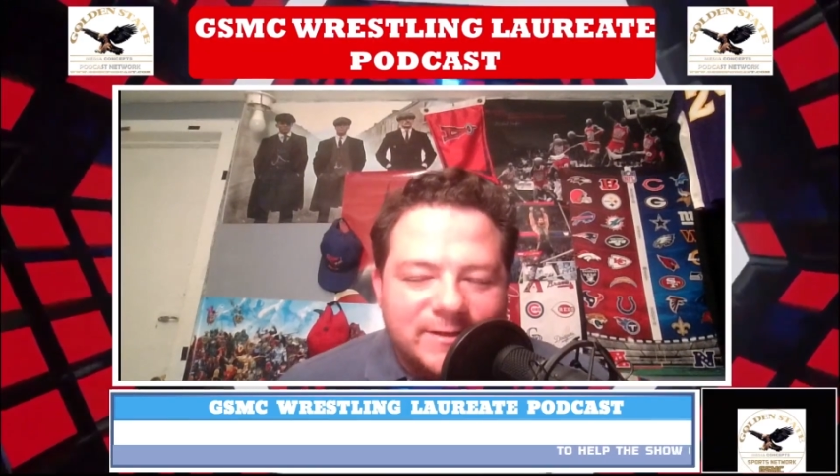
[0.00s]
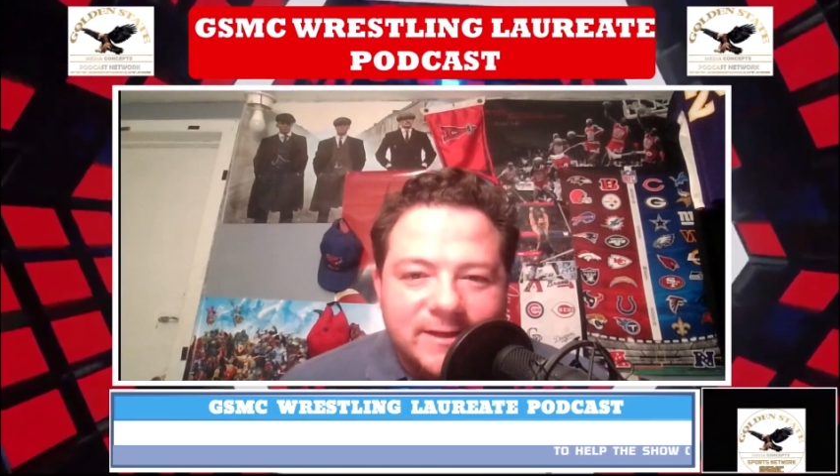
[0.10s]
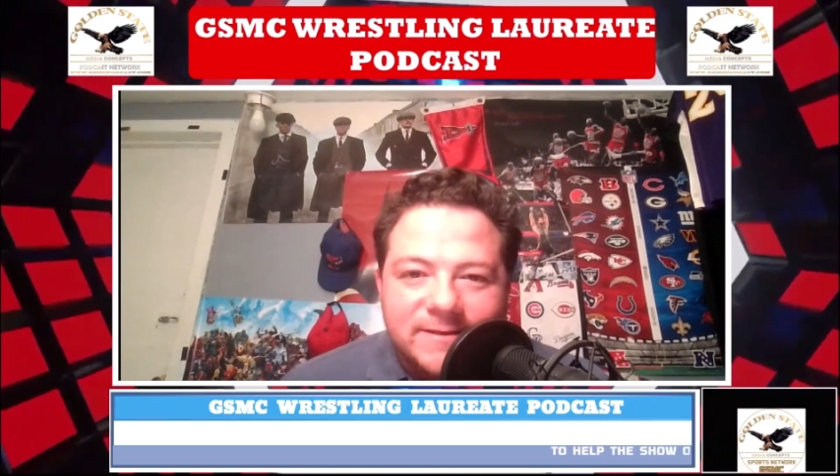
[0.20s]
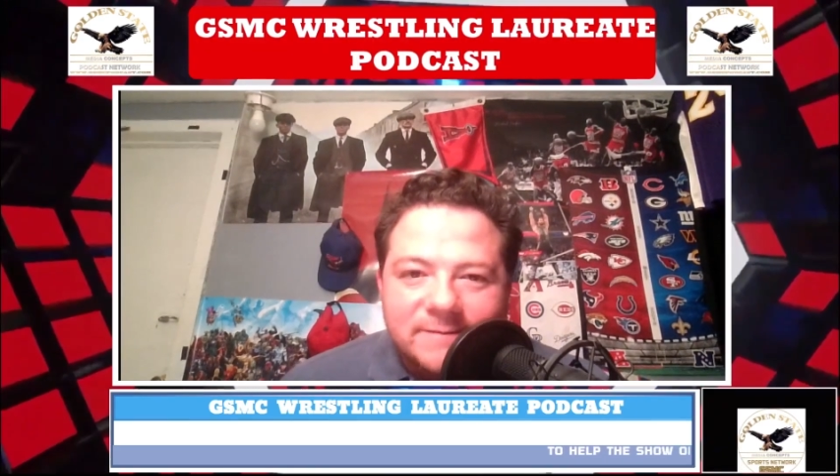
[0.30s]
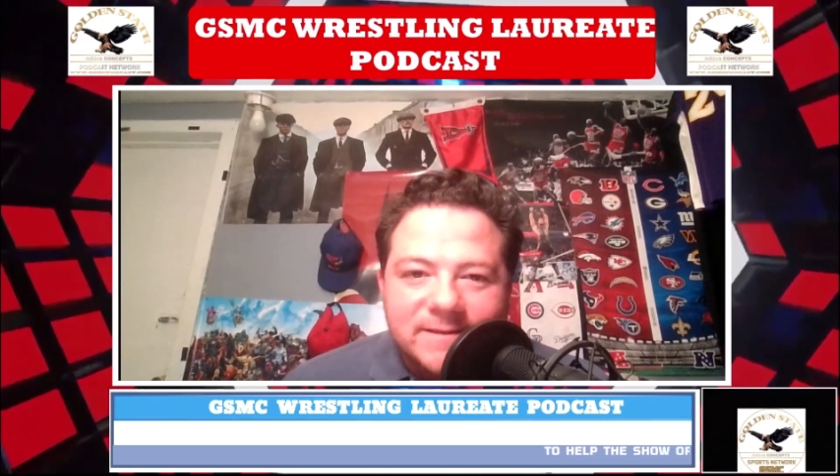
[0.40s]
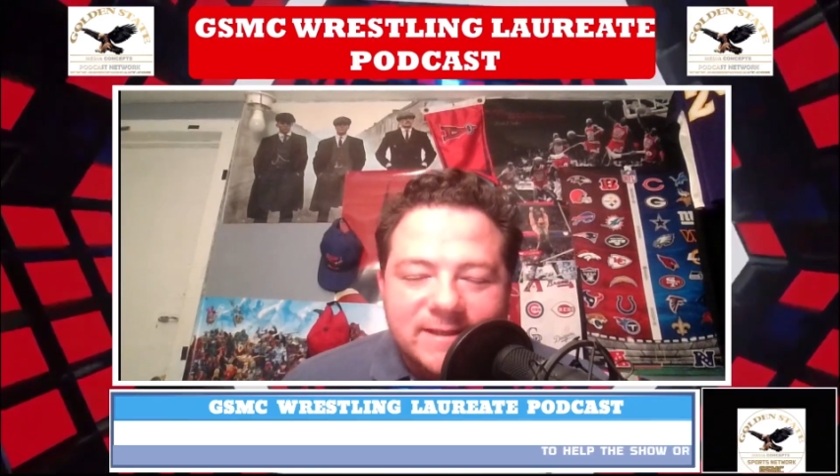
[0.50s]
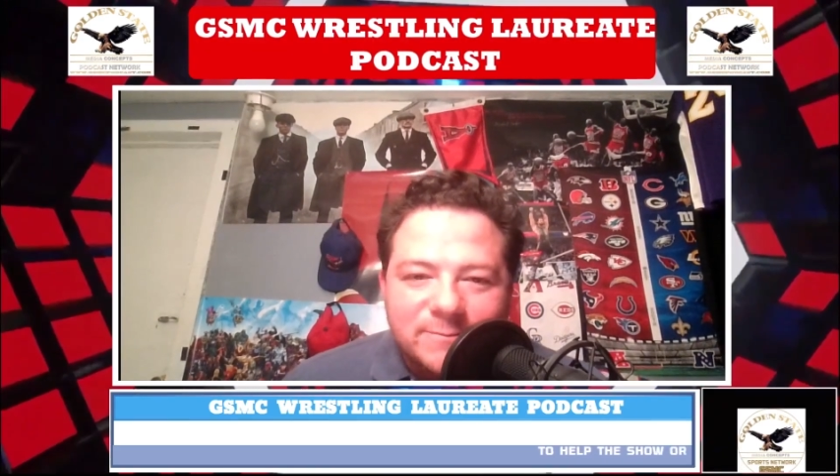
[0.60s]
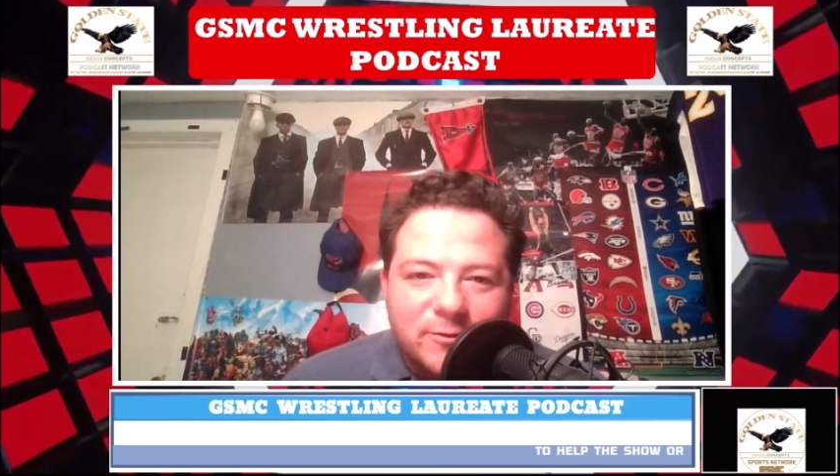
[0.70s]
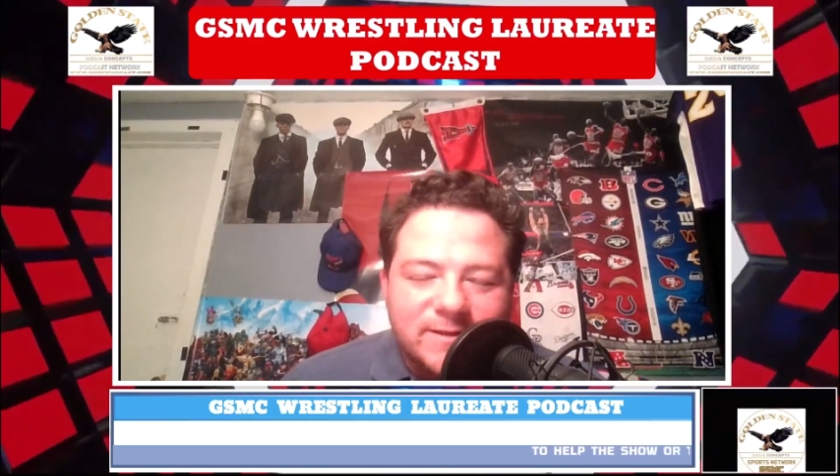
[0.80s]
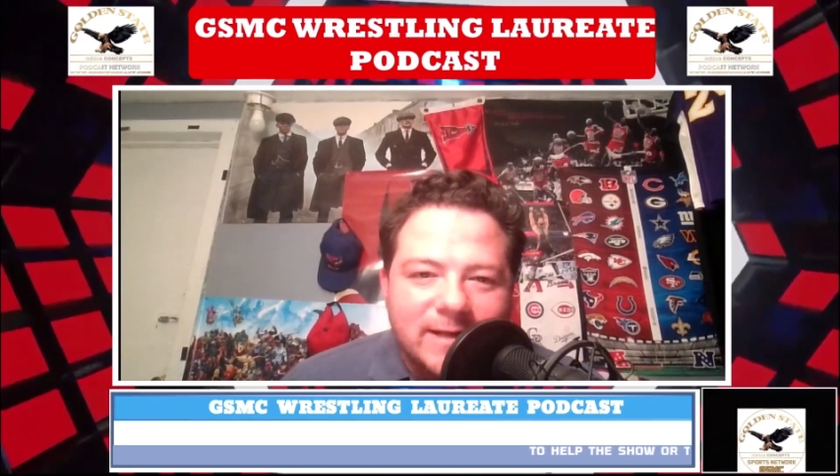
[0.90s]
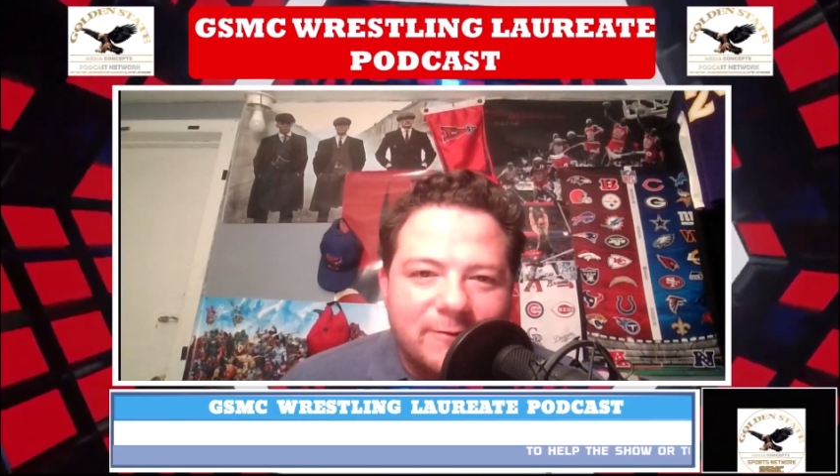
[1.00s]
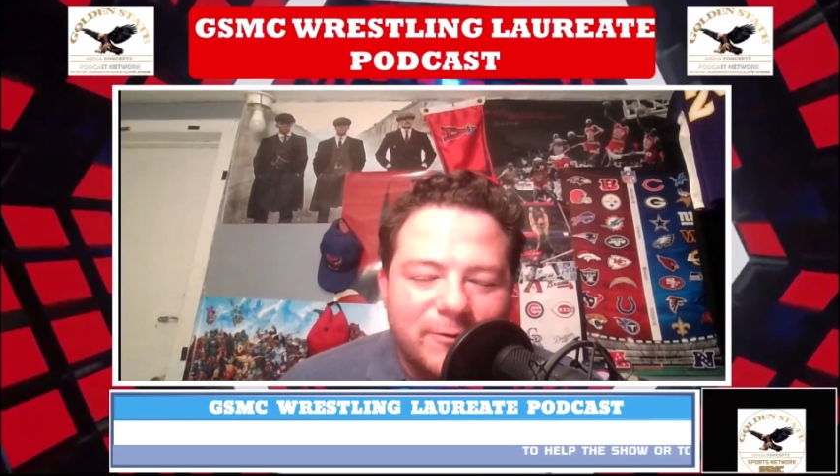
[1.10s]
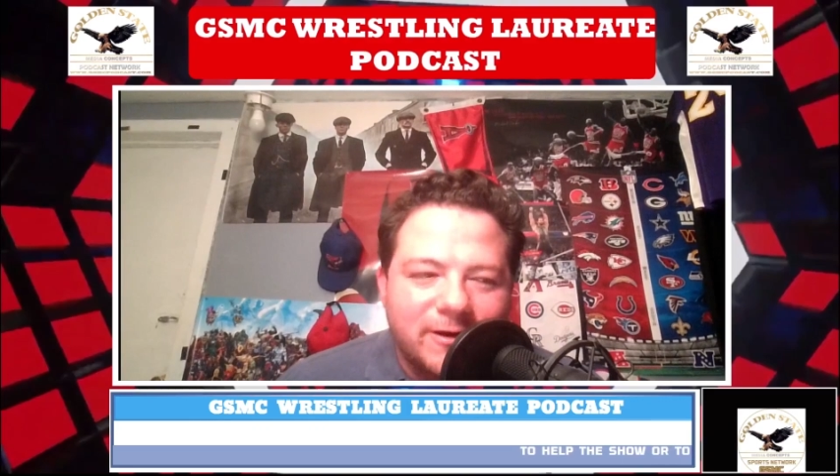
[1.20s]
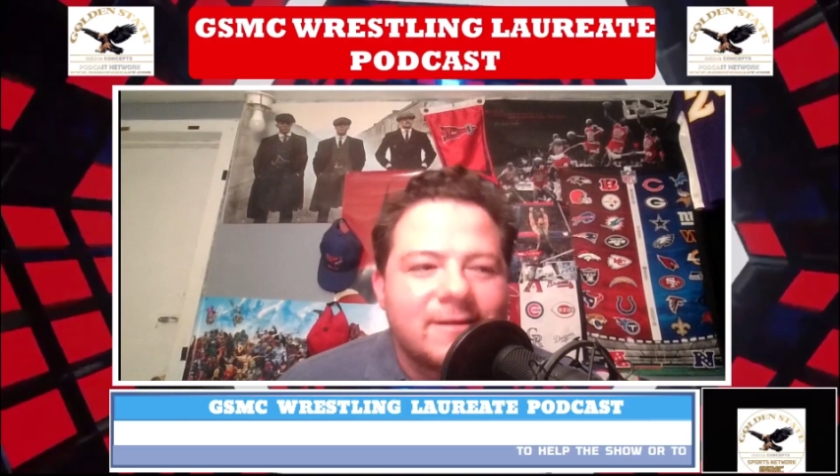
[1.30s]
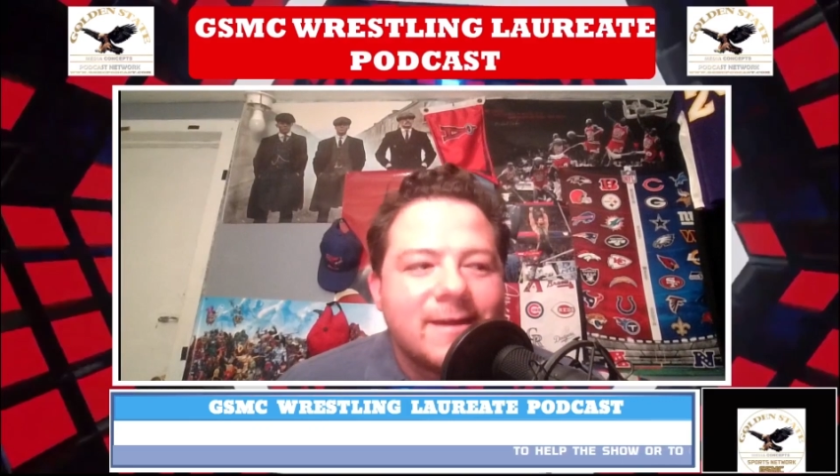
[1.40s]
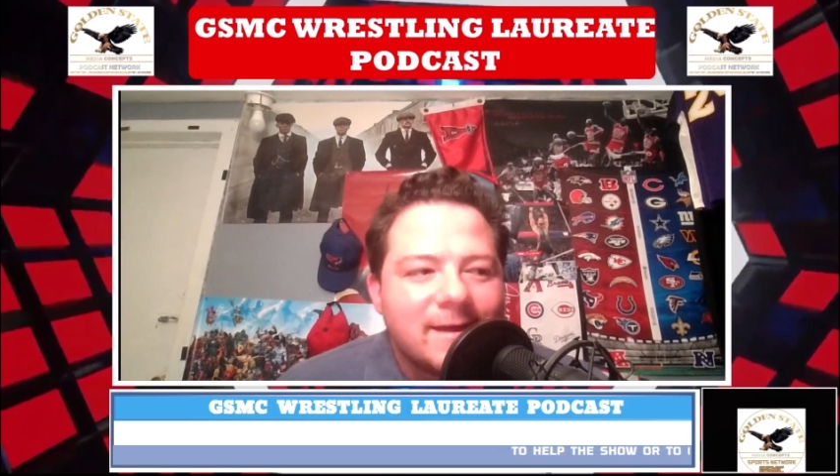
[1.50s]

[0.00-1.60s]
GSMC Sports Network.